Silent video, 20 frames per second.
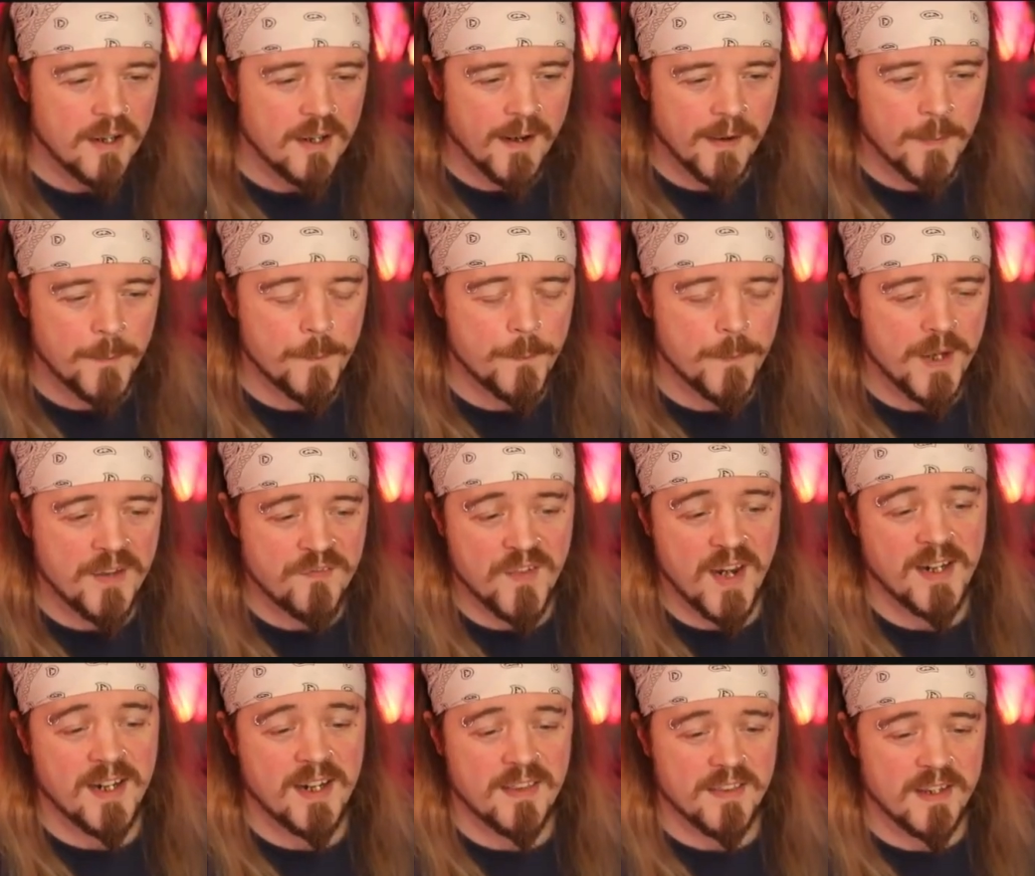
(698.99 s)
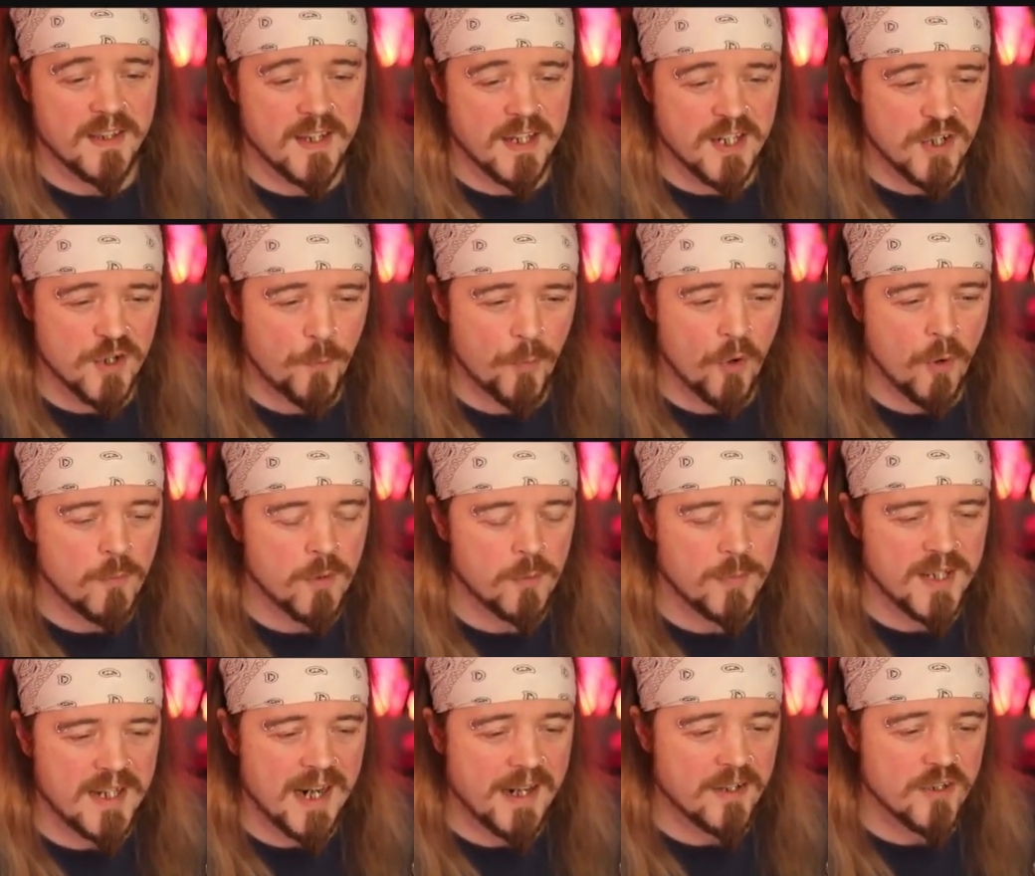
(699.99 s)
and if anything, they should
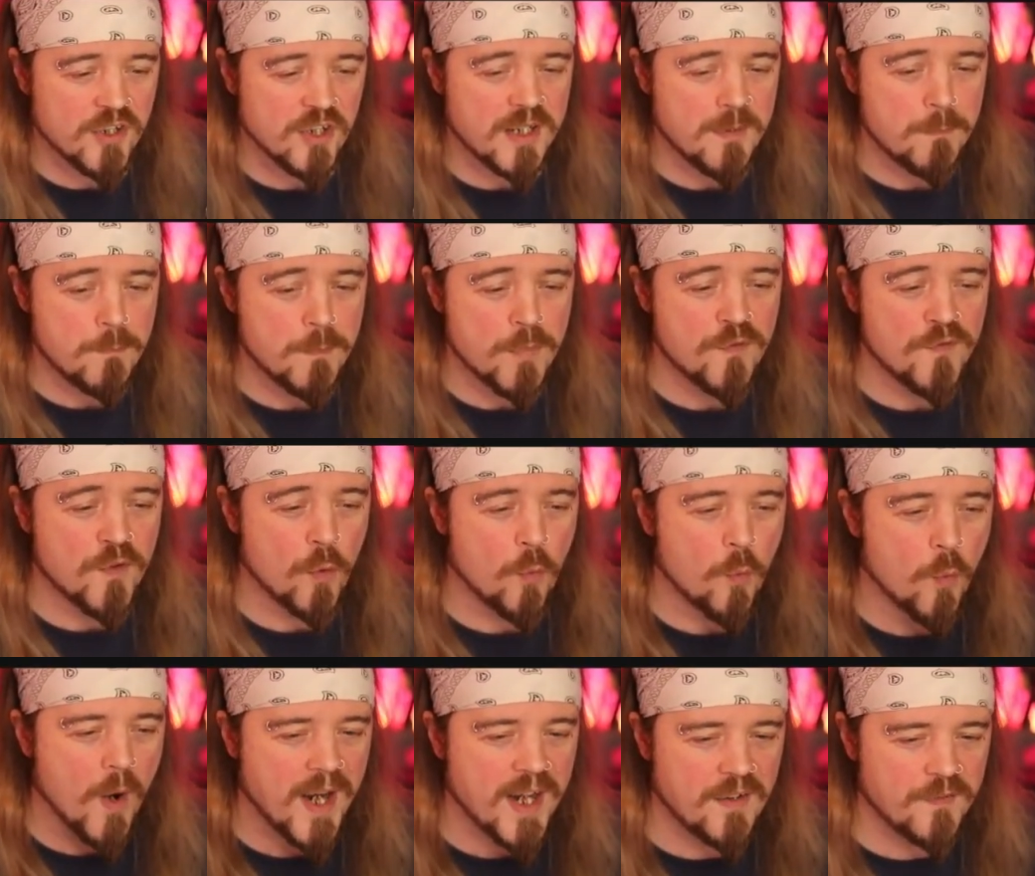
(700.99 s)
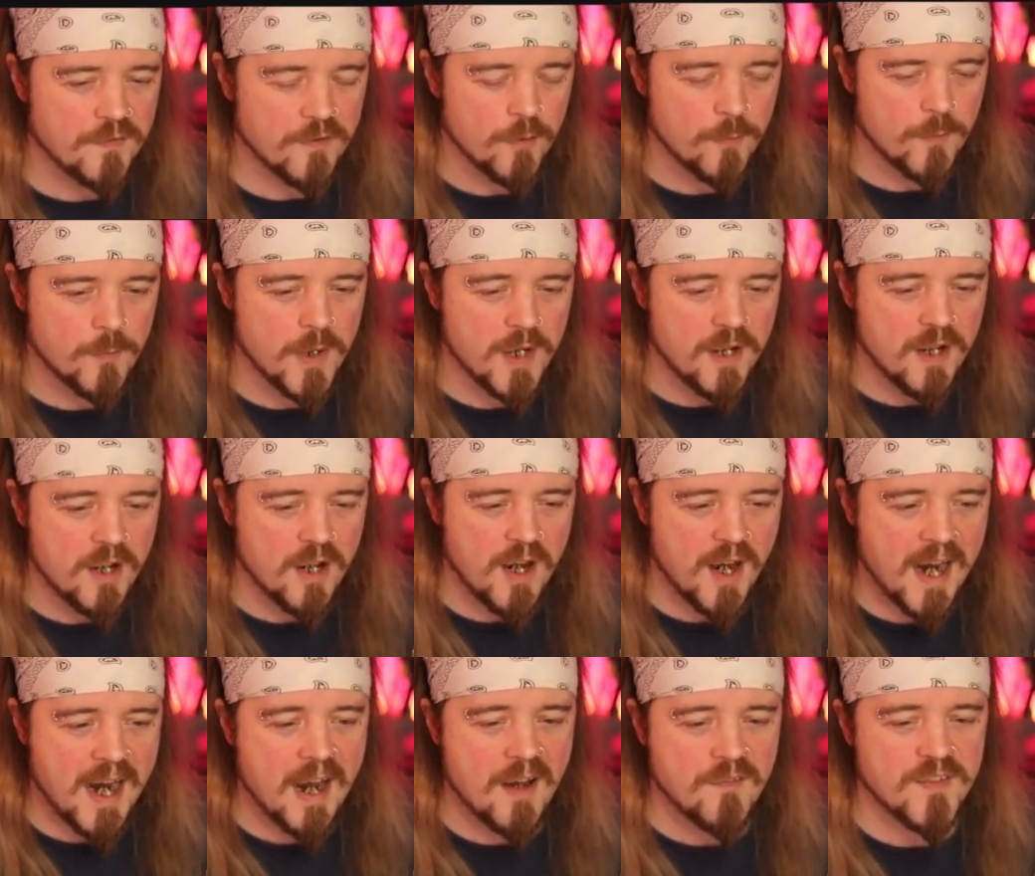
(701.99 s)
probably actually move away from
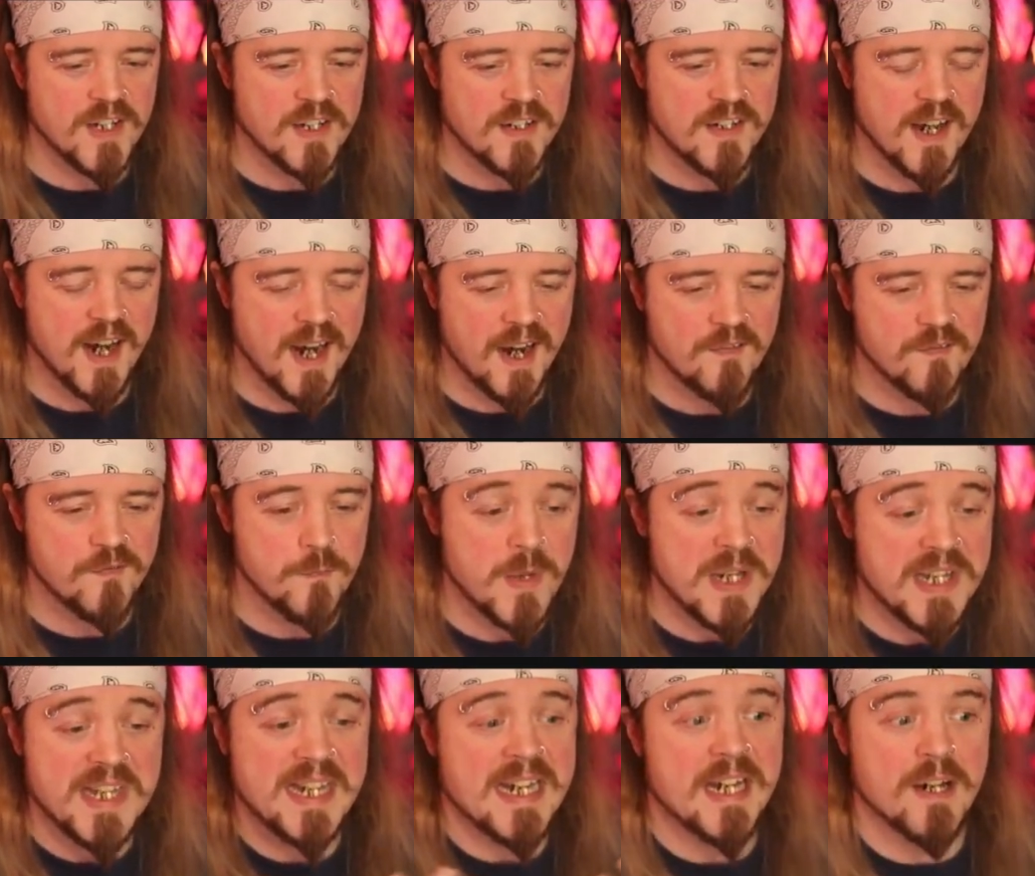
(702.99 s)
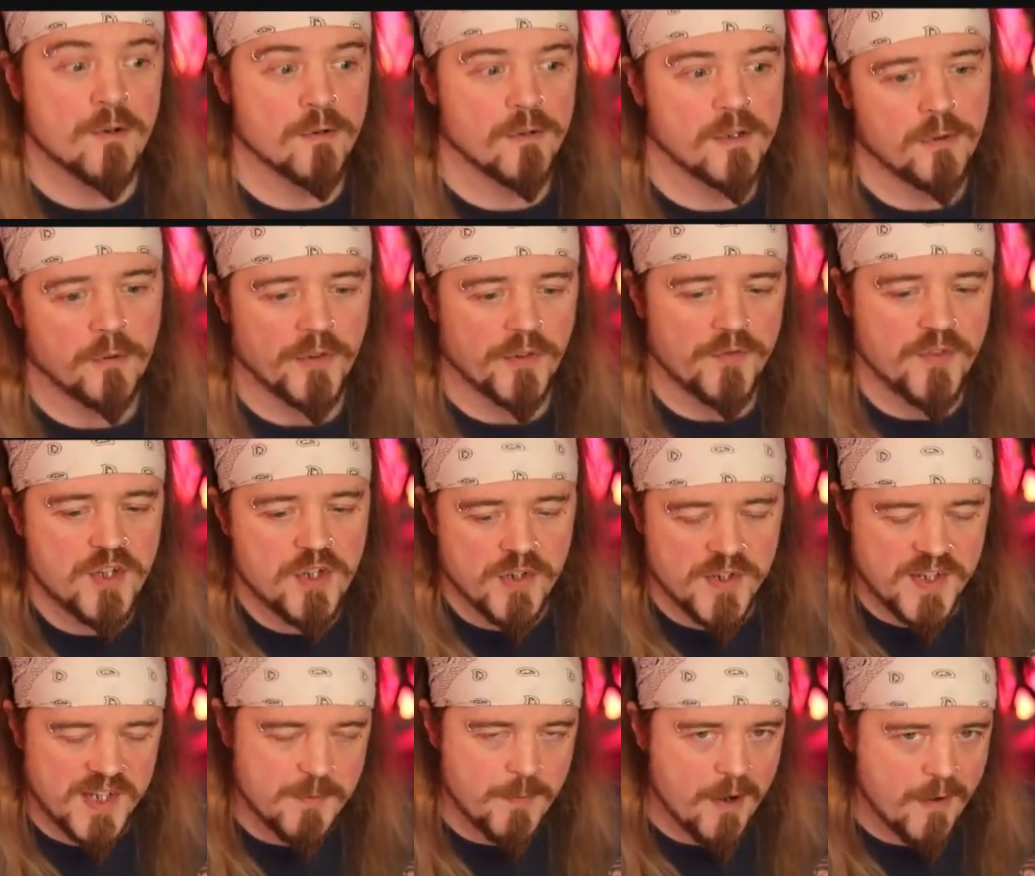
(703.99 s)
having to have materials for
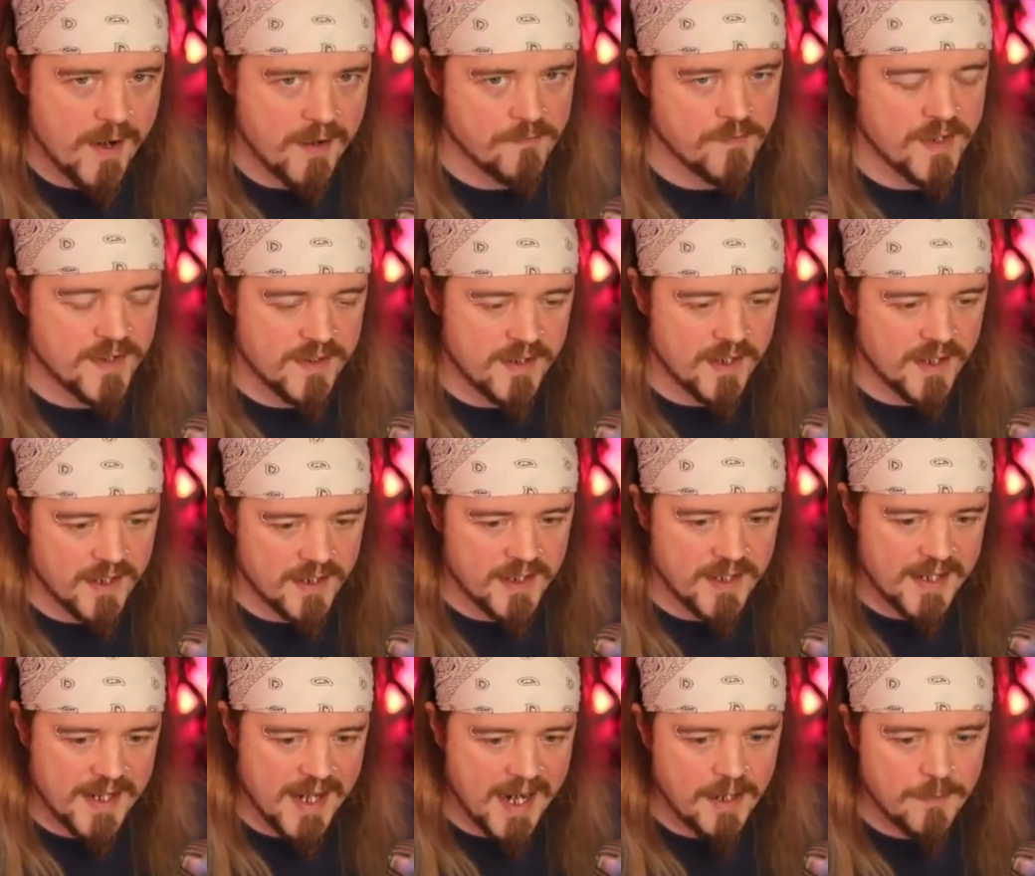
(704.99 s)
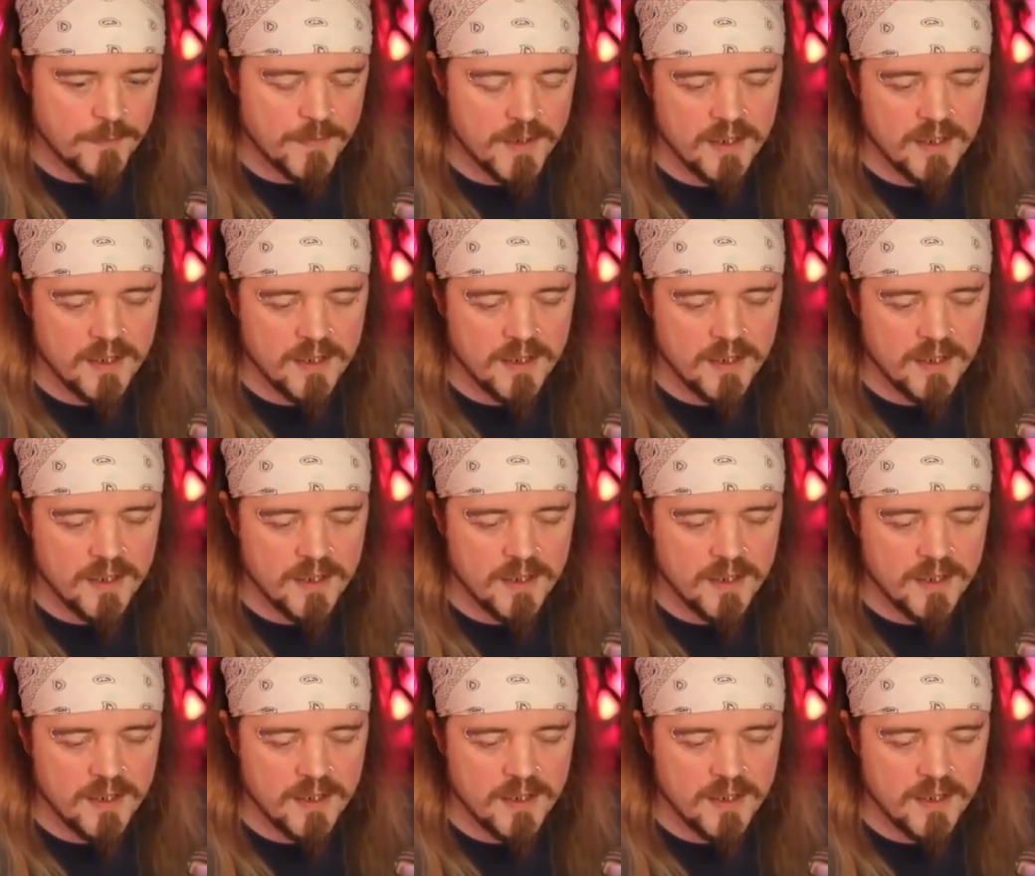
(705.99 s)
just about everything in the game.